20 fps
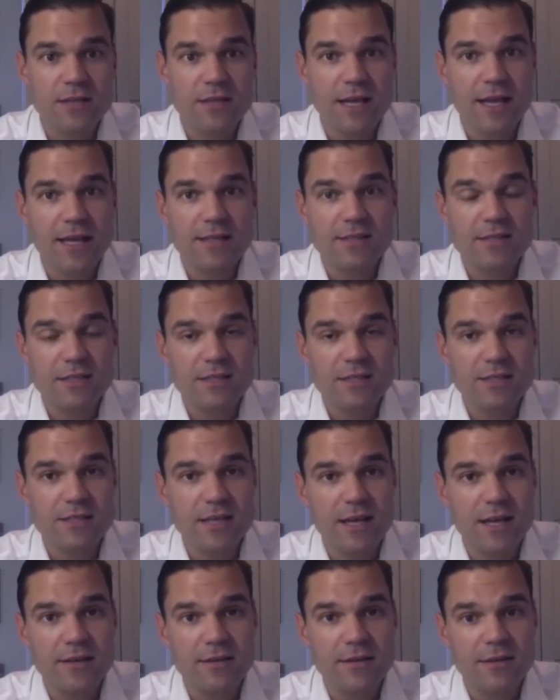And since
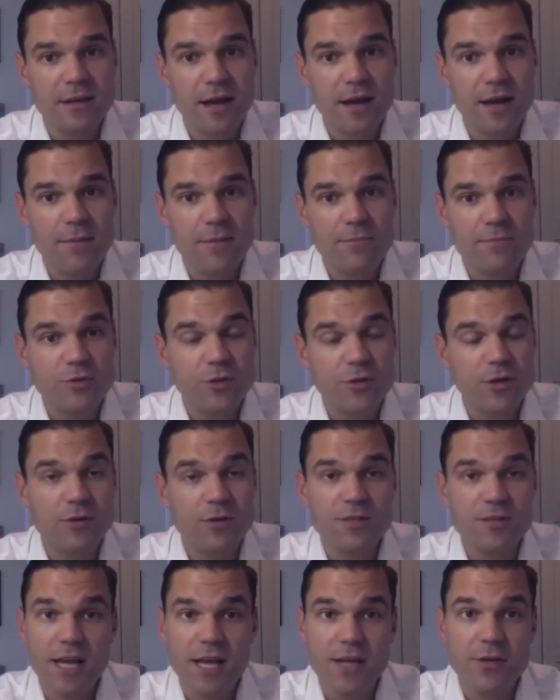then, during
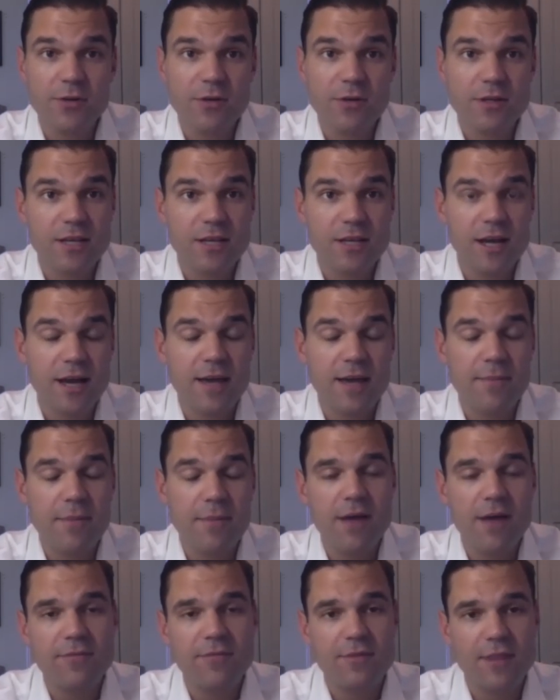her tenure at the
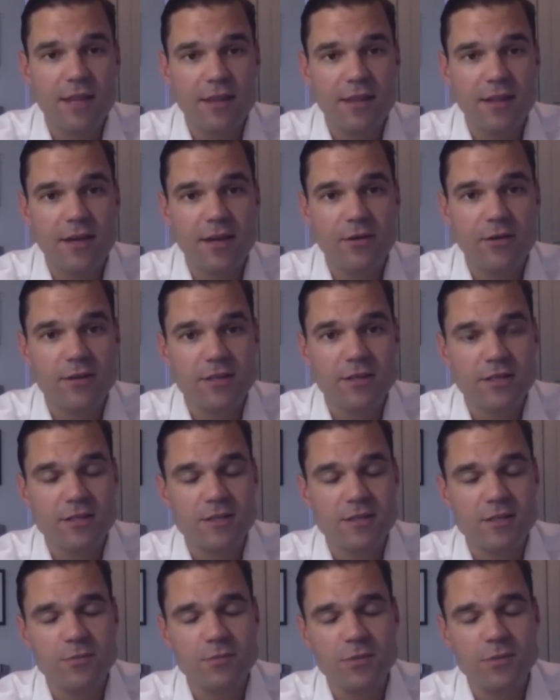IMF and then later at the
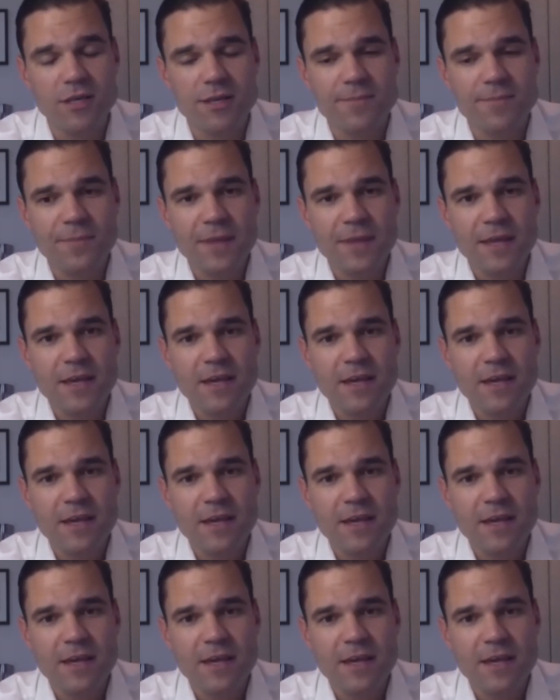ECB,